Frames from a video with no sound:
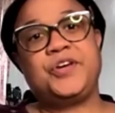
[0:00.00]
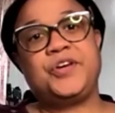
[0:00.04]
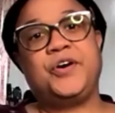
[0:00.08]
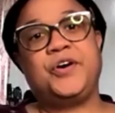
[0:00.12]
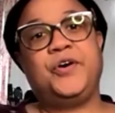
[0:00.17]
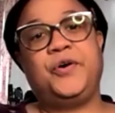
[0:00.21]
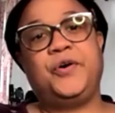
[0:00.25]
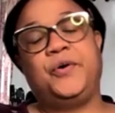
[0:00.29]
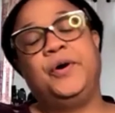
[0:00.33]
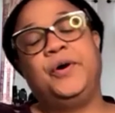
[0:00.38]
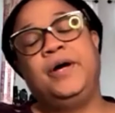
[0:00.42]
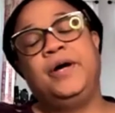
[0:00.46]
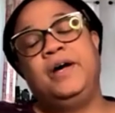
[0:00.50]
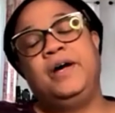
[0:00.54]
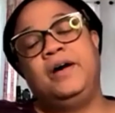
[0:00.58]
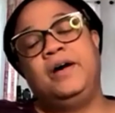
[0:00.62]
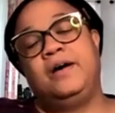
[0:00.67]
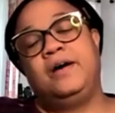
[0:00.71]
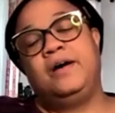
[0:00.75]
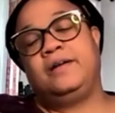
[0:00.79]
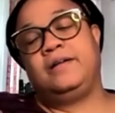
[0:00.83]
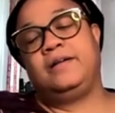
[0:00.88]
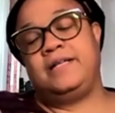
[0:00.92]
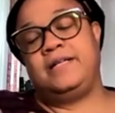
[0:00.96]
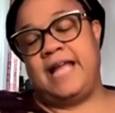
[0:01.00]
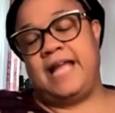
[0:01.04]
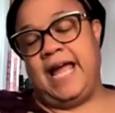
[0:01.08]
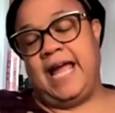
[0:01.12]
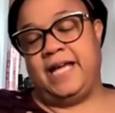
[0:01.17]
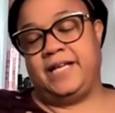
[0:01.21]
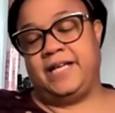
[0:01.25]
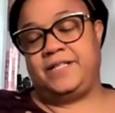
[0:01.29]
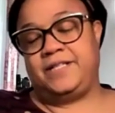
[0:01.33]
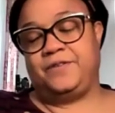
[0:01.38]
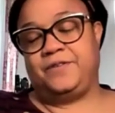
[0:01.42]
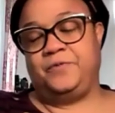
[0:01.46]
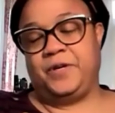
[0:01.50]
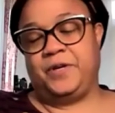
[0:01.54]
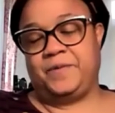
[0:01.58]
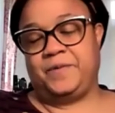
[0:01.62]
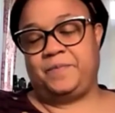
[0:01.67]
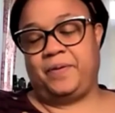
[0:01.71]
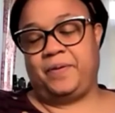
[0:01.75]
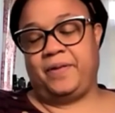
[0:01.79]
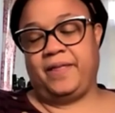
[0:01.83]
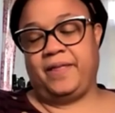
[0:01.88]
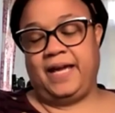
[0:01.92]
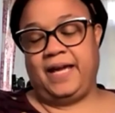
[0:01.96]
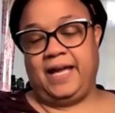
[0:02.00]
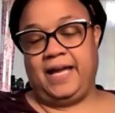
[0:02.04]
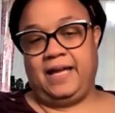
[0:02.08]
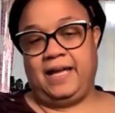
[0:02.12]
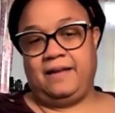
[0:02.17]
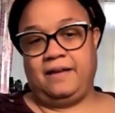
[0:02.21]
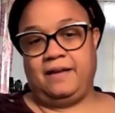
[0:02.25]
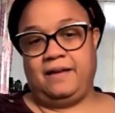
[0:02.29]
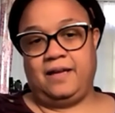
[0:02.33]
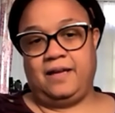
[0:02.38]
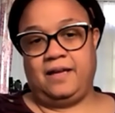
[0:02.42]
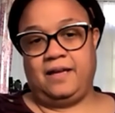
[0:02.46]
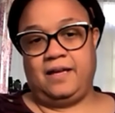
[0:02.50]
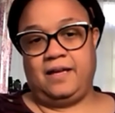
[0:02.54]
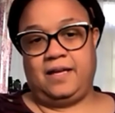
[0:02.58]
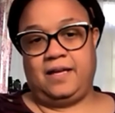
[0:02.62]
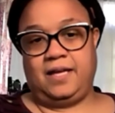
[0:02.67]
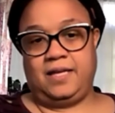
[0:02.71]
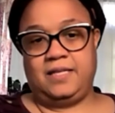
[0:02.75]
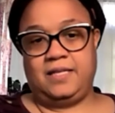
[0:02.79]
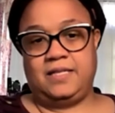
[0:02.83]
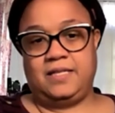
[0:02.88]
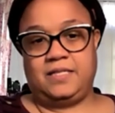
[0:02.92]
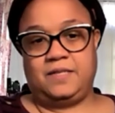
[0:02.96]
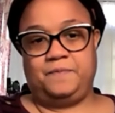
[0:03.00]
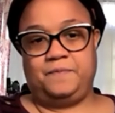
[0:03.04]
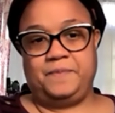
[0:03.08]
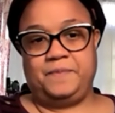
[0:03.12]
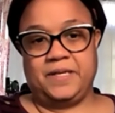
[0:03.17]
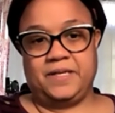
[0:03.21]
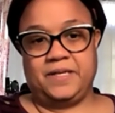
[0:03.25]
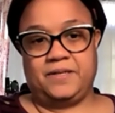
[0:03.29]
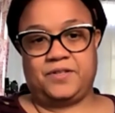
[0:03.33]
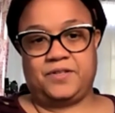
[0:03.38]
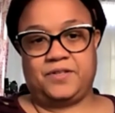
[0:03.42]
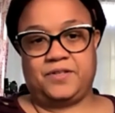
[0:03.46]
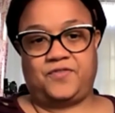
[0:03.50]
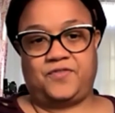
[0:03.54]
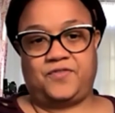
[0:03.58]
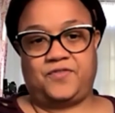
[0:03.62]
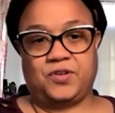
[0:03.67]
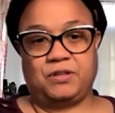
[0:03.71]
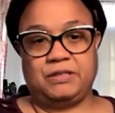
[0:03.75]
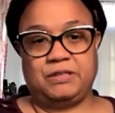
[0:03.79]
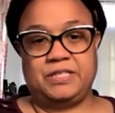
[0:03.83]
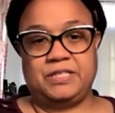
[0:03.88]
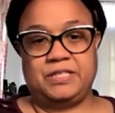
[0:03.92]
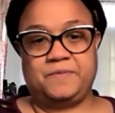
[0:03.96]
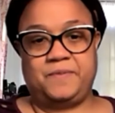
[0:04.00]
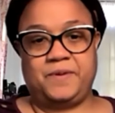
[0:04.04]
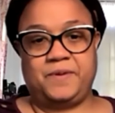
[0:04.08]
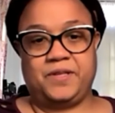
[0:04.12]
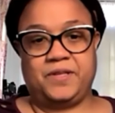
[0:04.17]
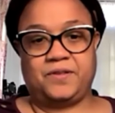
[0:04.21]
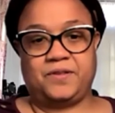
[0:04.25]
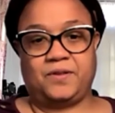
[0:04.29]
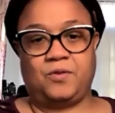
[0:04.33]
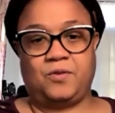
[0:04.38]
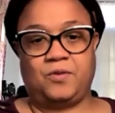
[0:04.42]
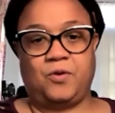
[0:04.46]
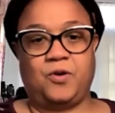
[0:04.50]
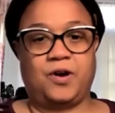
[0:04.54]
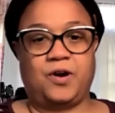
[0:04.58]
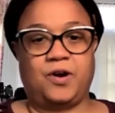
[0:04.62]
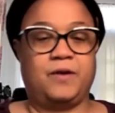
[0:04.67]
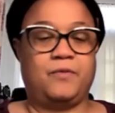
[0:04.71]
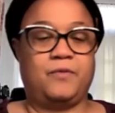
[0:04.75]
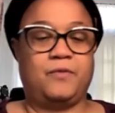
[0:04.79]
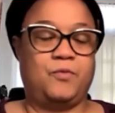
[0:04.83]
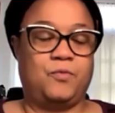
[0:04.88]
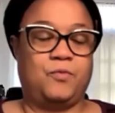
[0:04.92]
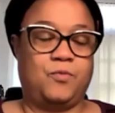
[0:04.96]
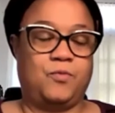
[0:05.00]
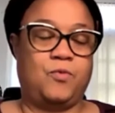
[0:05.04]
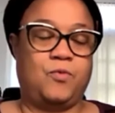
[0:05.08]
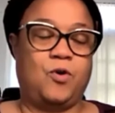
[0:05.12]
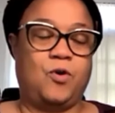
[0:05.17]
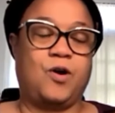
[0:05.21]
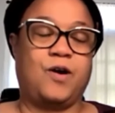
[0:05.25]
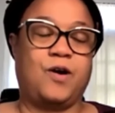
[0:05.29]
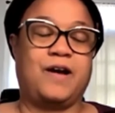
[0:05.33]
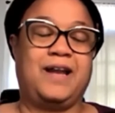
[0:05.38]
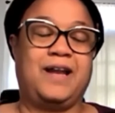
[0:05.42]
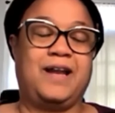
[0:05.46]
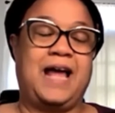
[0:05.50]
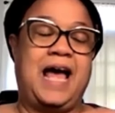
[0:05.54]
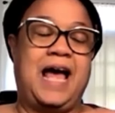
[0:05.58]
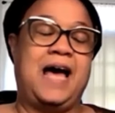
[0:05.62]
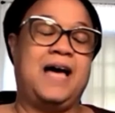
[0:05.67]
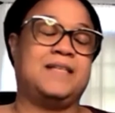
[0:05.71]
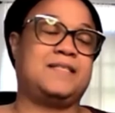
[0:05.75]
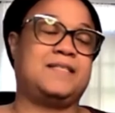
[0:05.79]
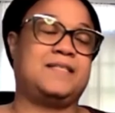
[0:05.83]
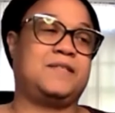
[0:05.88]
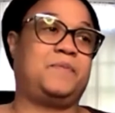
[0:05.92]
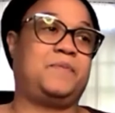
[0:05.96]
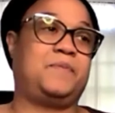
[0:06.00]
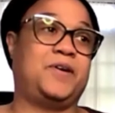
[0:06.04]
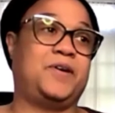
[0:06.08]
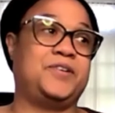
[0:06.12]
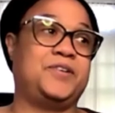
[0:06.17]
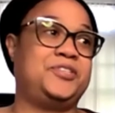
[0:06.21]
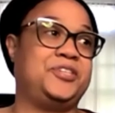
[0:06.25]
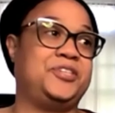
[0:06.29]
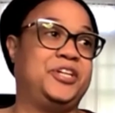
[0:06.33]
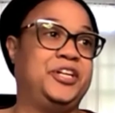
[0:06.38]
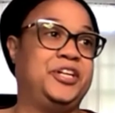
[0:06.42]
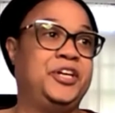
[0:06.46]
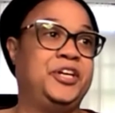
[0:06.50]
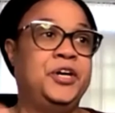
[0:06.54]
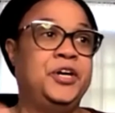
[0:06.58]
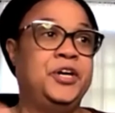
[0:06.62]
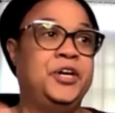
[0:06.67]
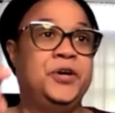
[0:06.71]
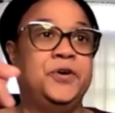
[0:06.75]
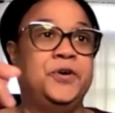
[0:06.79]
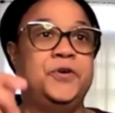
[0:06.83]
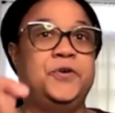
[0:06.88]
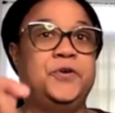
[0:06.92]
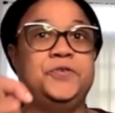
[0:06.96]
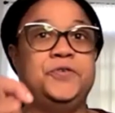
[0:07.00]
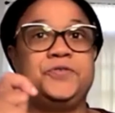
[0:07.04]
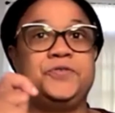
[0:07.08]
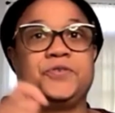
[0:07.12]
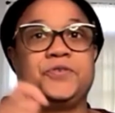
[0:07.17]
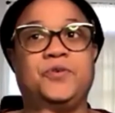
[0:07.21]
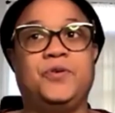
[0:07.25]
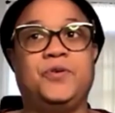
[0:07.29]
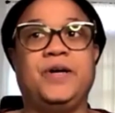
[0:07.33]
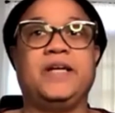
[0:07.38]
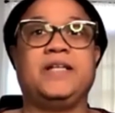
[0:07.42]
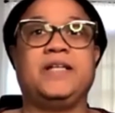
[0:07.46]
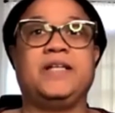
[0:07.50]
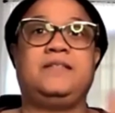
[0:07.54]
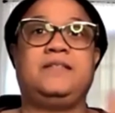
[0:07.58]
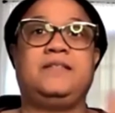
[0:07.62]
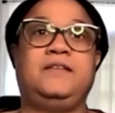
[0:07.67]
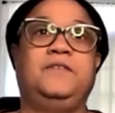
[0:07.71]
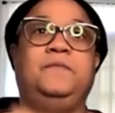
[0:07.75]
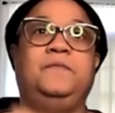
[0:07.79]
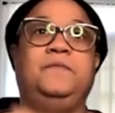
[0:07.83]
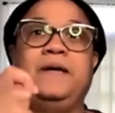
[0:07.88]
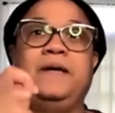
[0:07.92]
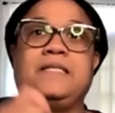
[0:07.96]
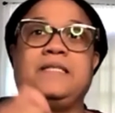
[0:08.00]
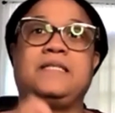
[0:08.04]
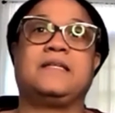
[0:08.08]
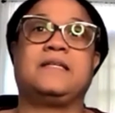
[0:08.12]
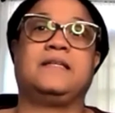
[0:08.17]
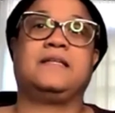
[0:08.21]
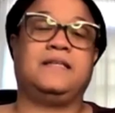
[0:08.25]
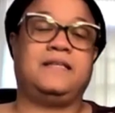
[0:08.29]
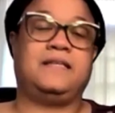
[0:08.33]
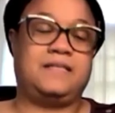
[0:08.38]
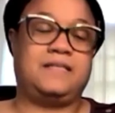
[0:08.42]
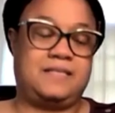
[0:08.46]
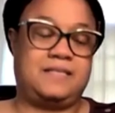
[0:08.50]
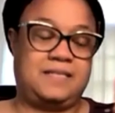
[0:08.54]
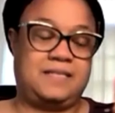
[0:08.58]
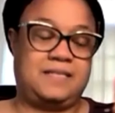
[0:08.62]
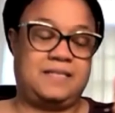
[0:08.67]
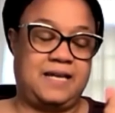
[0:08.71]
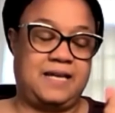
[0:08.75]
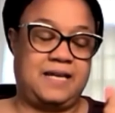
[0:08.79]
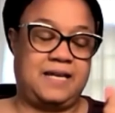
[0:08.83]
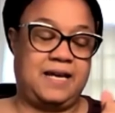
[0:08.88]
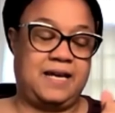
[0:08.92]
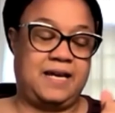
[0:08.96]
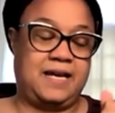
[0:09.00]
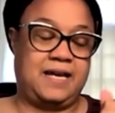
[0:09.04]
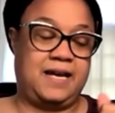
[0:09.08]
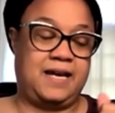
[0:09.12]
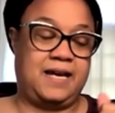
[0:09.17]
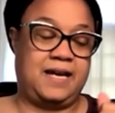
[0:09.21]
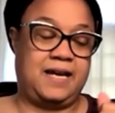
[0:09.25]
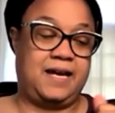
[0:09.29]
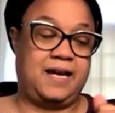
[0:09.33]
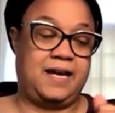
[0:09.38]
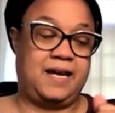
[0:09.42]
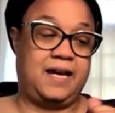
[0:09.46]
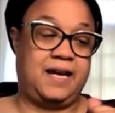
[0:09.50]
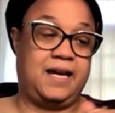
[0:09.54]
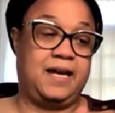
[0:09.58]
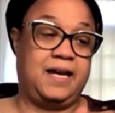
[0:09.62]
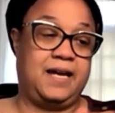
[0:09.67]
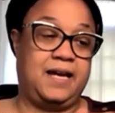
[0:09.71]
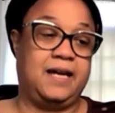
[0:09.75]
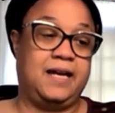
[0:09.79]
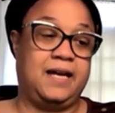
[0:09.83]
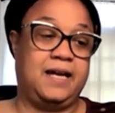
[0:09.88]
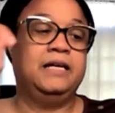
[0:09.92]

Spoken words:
So Nate would play his build for Elizabeth Warren as the person who is going to basically say, look,